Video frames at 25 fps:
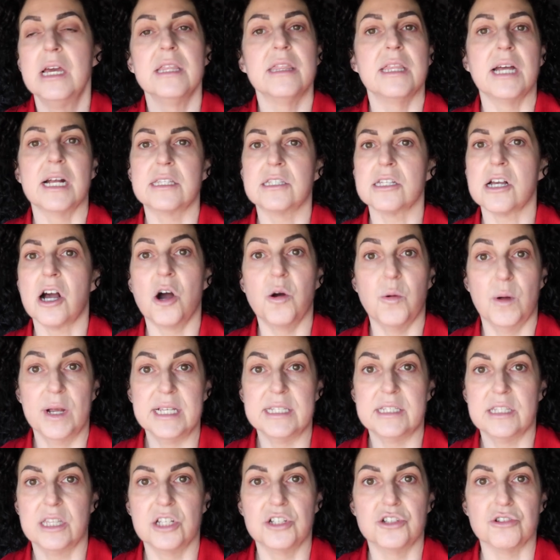That's
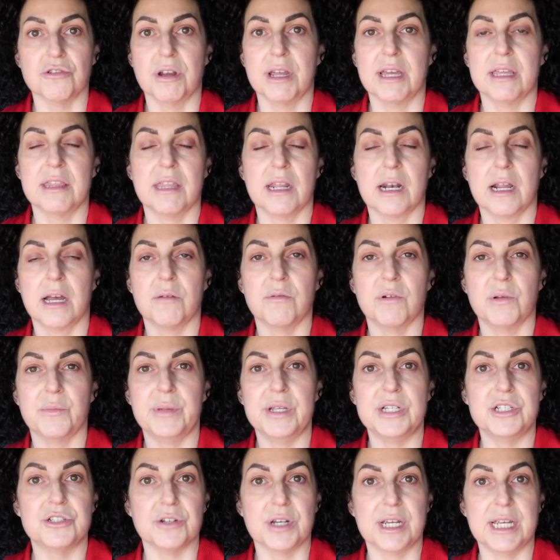always the drink that I will
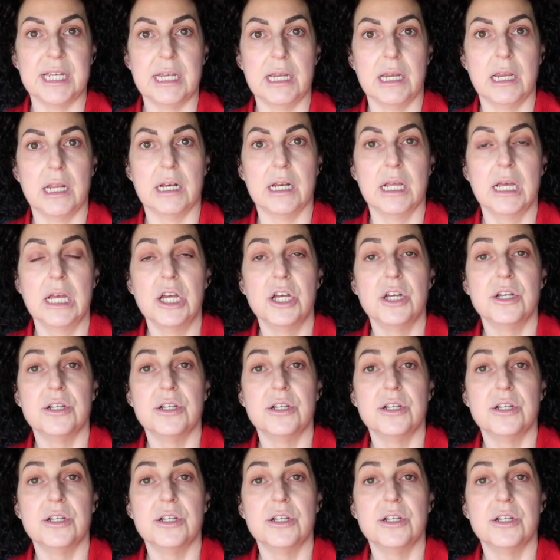be drinking